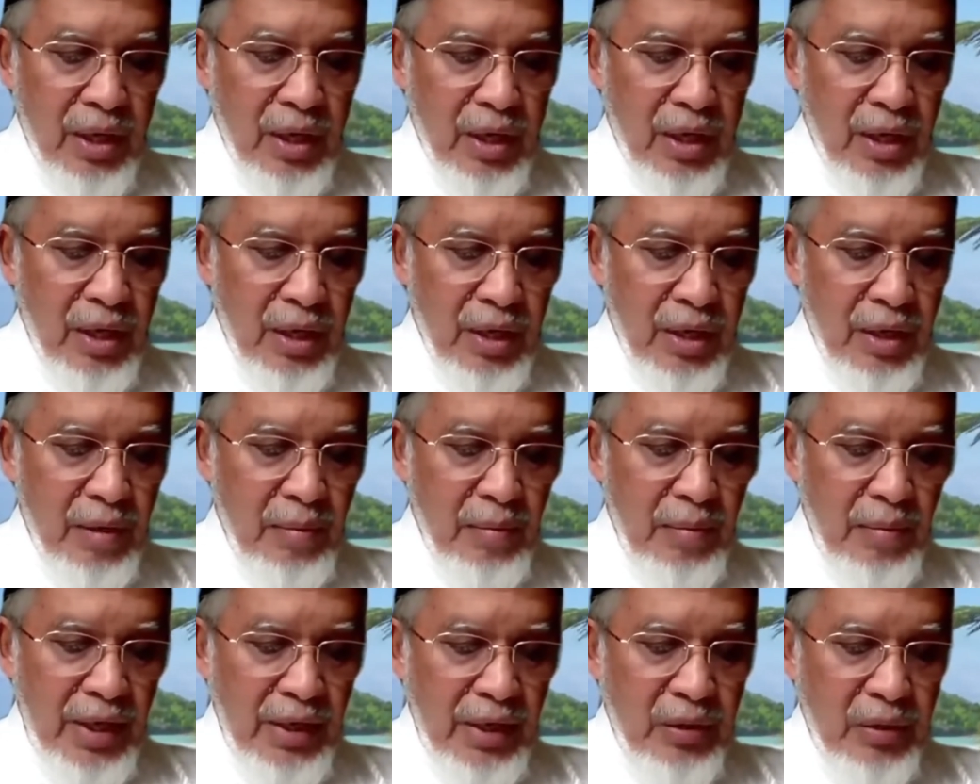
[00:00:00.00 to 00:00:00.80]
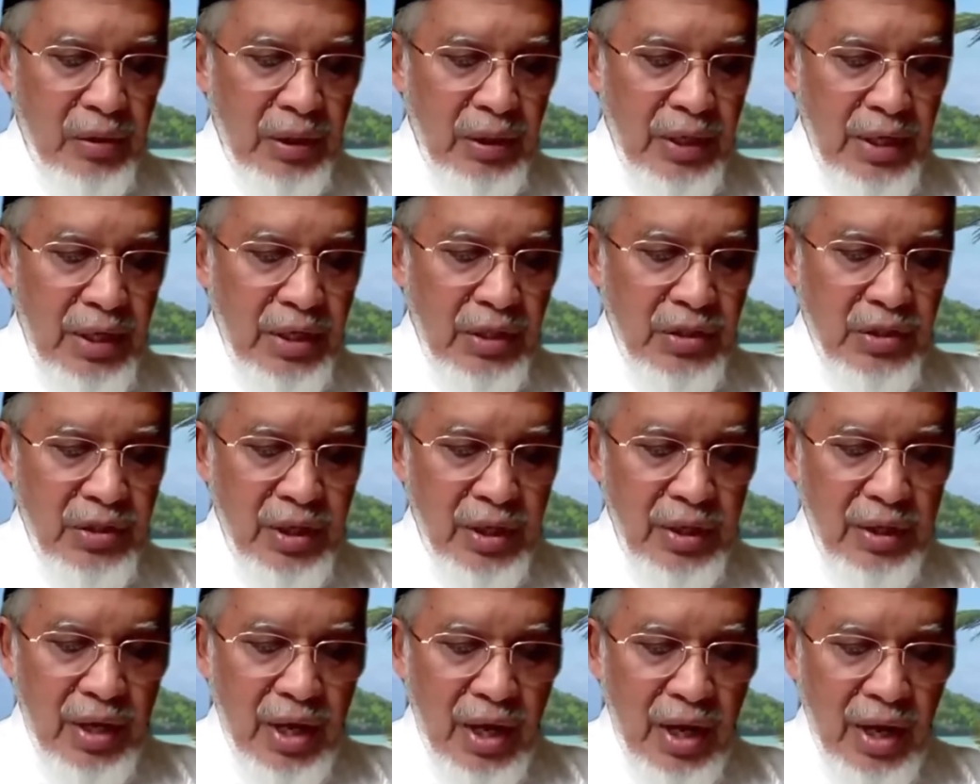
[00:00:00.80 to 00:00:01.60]
My
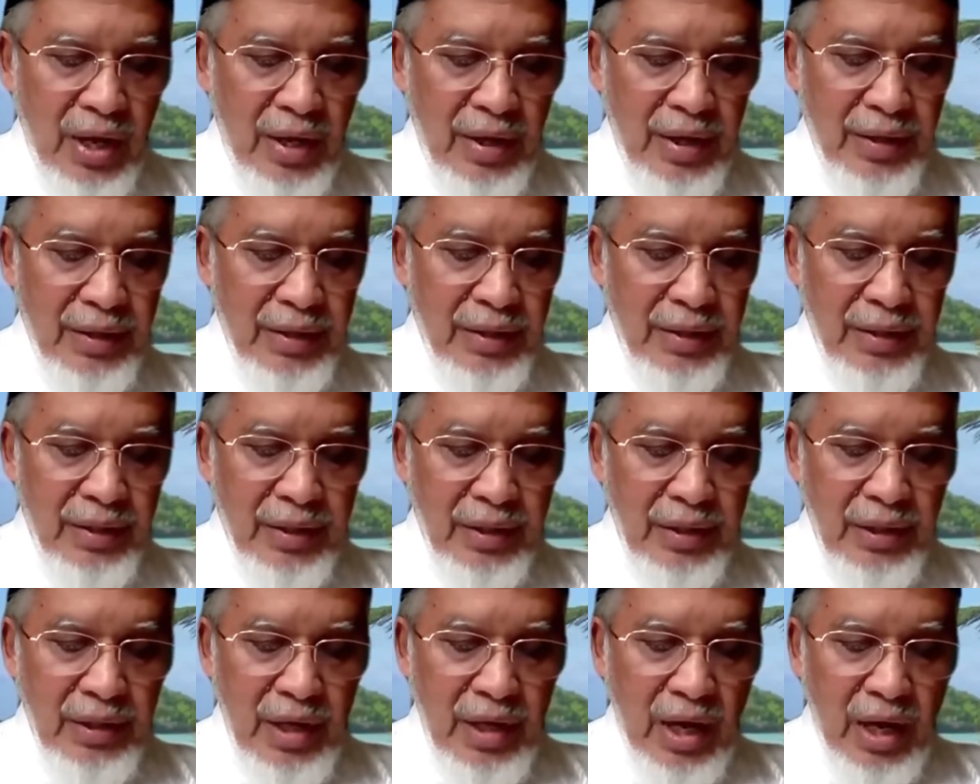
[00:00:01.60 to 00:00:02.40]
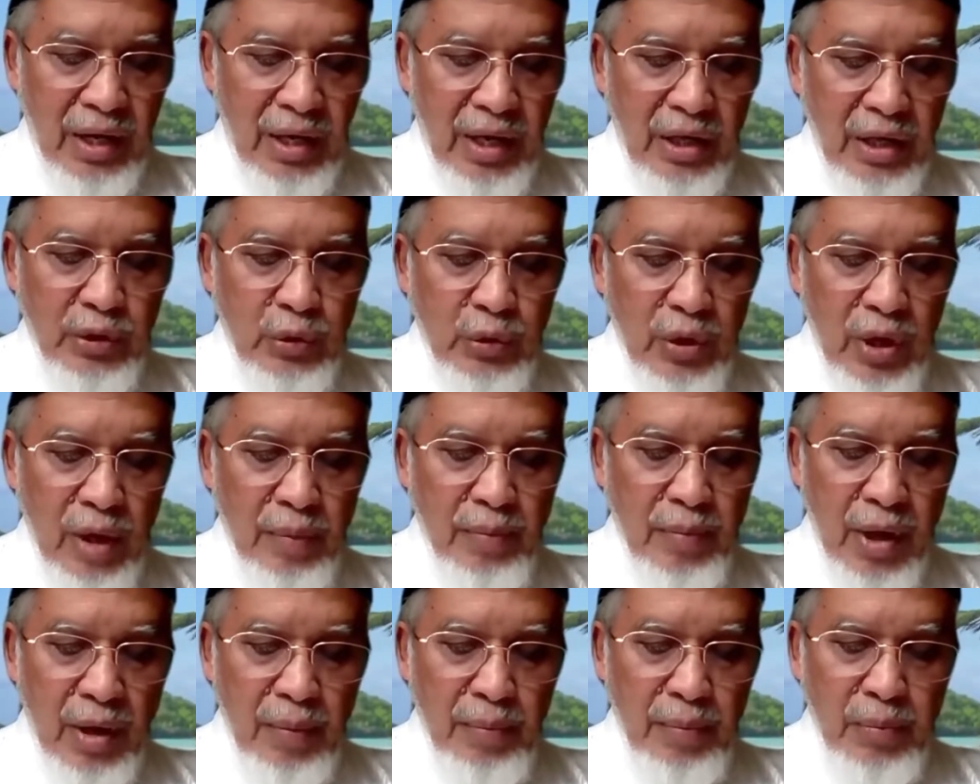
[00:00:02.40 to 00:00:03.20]
colleagues and I in
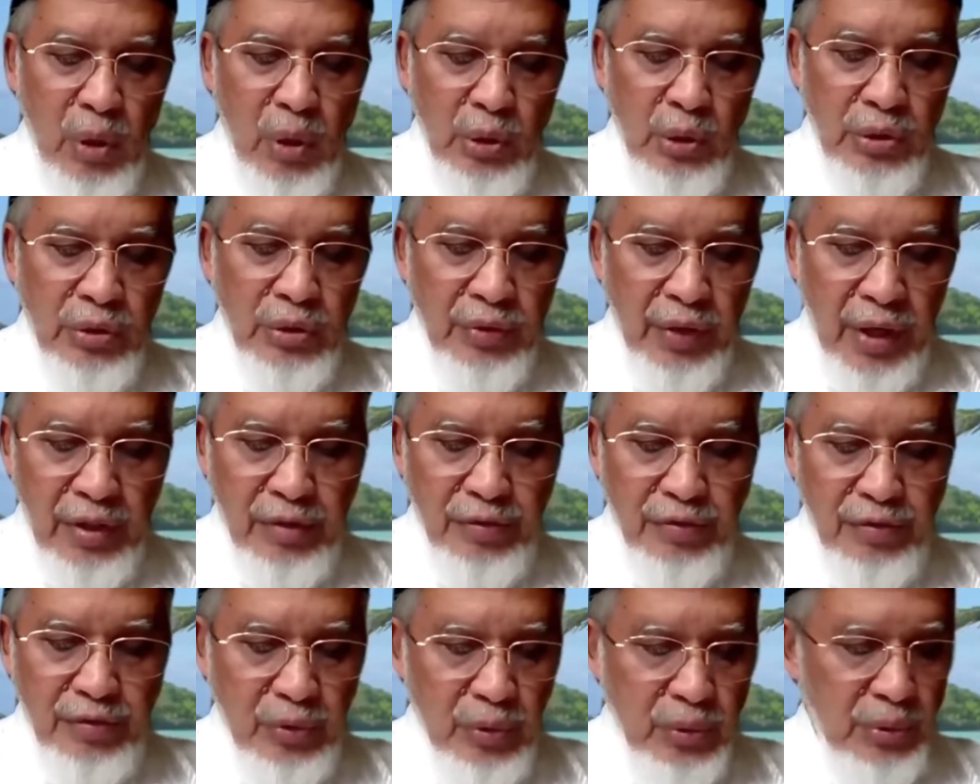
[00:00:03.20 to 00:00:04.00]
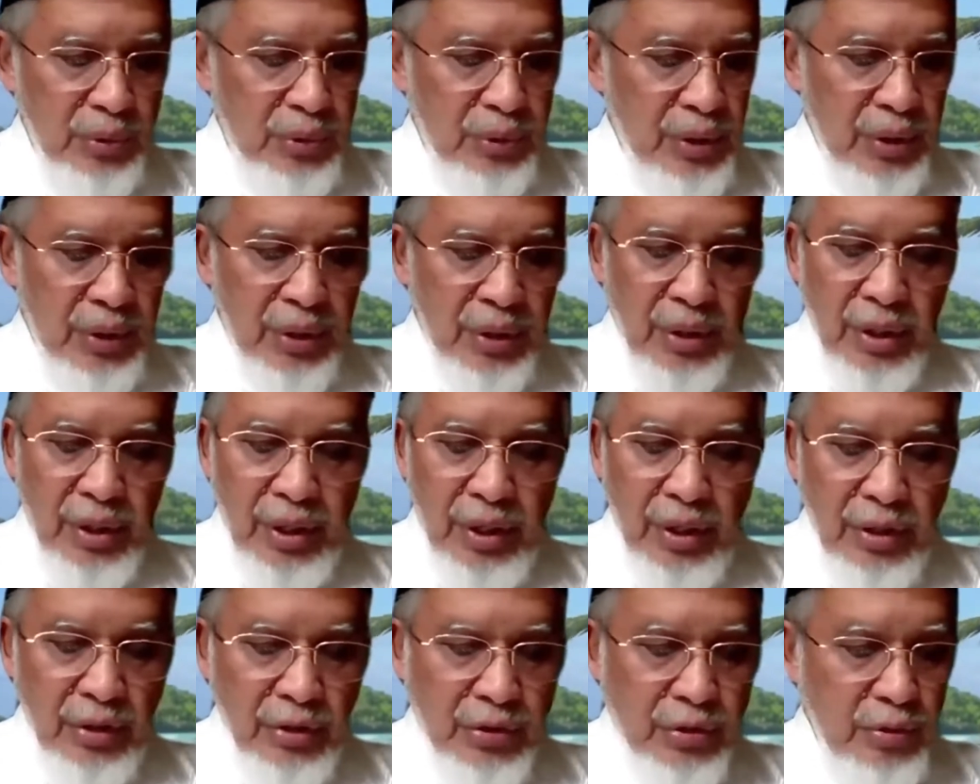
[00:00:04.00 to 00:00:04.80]
IIUM are most grateful
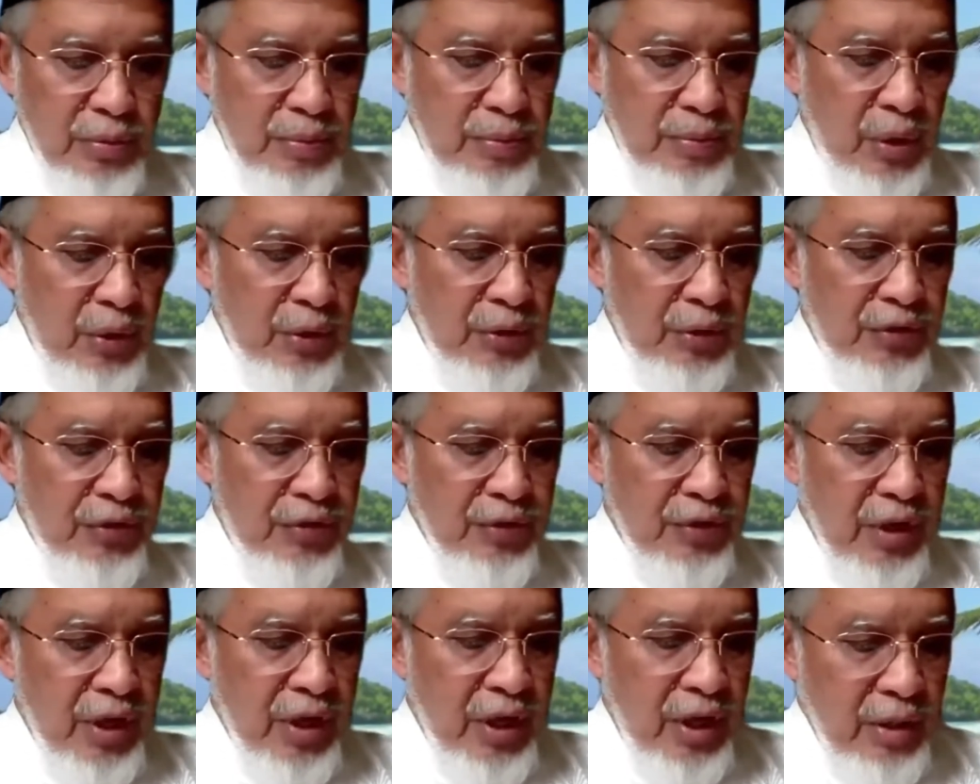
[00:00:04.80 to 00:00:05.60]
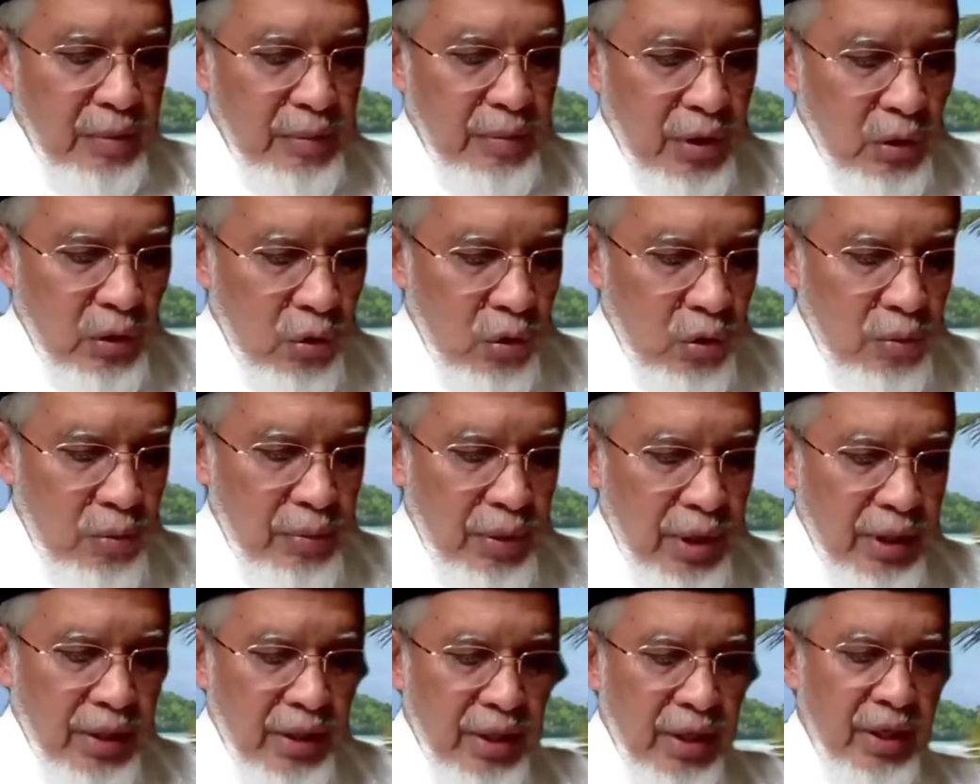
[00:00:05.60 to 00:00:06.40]
to both
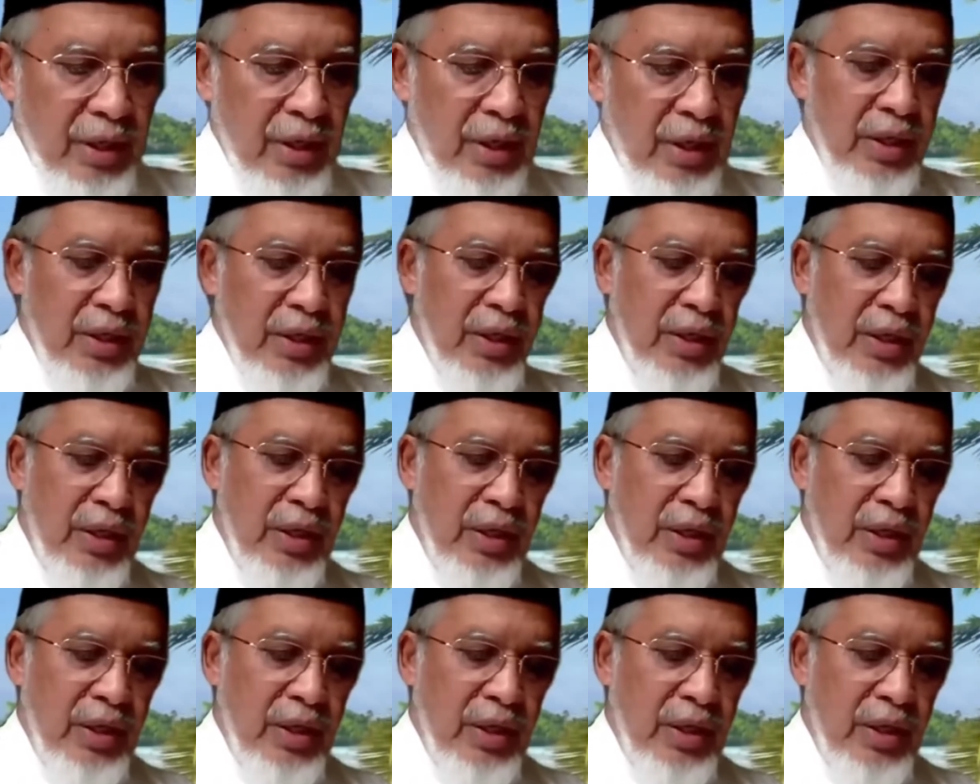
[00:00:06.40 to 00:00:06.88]
Al-Marhum brother